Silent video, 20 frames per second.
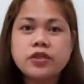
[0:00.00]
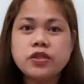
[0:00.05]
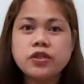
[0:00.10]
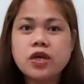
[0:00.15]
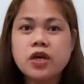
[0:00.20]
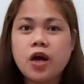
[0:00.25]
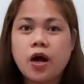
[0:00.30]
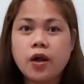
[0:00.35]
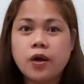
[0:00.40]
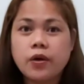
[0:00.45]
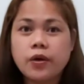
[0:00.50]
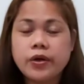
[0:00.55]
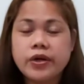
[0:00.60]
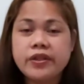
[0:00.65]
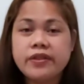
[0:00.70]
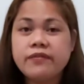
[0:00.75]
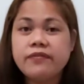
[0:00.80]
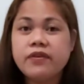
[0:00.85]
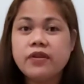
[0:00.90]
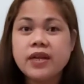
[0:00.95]
to color
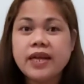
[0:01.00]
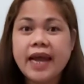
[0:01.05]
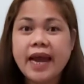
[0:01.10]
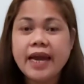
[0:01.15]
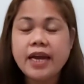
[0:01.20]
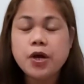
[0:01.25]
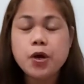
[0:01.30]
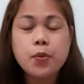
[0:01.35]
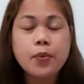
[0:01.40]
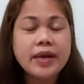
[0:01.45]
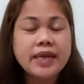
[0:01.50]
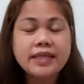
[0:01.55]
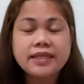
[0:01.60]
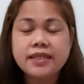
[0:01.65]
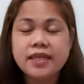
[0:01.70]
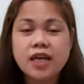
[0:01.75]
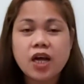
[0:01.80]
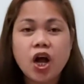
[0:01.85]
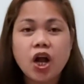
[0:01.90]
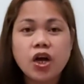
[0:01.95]
the volcano. What is
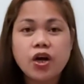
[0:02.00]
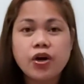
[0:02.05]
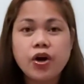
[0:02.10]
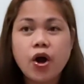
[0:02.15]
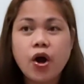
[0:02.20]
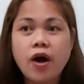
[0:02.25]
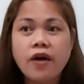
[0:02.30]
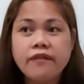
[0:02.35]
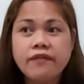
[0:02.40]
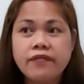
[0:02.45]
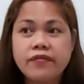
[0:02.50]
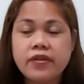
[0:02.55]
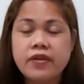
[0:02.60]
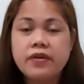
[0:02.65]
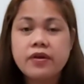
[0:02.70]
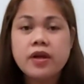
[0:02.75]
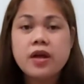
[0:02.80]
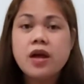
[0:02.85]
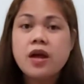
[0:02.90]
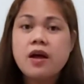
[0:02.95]
the color of
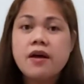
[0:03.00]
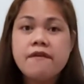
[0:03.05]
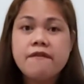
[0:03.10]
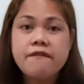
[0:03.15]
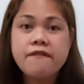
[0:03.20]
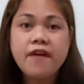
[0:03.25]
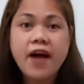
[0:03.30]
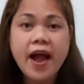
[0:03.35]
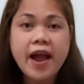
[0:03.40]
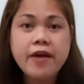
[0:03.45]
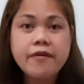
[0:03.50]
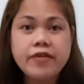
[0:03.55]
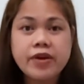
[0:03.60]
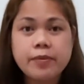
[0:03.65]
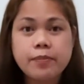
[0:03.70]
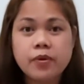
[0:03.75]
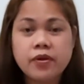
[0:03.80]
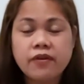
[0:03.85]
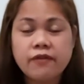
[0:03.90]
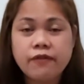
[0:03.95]
the fiery
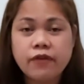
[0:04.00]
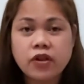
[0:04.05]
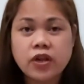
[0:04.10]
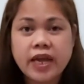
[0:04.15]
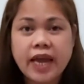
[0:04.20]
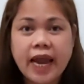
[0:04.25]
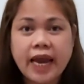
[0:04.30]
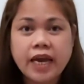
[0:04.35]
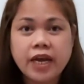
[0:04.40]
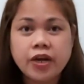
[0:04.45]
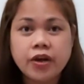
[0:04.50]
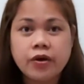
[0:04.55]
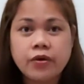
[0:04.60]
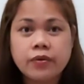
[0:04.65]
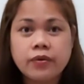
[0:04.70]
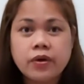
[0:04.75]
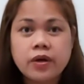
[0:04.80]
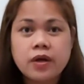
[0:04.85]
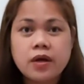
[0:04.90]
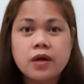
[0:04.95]
volcano?
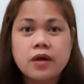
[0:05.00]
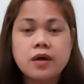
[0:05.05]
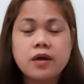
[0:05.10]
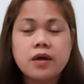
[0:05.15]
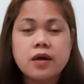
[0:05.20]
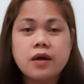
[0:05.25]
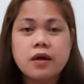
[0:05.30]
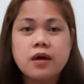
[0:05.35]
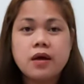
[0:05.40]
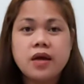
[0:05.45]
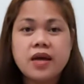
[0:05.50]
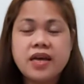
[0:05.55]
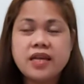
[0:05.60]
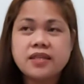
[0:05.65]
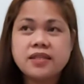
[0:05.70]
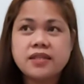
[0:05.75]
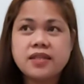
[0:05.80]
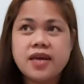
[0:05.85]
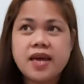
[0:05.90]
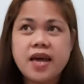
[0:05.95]

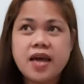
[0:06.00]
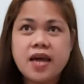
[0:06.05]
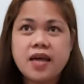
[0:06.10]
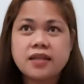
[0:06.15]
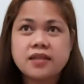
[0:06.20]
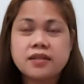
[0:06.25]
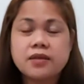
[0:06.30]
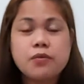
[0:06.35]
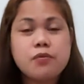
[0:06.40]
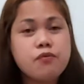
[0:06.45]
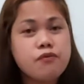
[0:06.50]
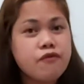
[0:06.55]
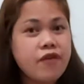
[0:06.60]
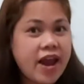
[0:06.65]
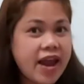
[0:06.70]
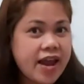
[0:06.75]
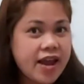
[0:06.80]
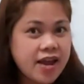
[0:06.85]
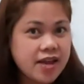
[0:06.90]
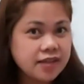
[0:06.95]
Is it
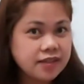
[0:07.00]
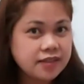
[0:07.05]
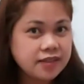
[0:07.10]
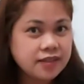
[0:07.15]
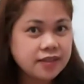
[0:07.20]
red?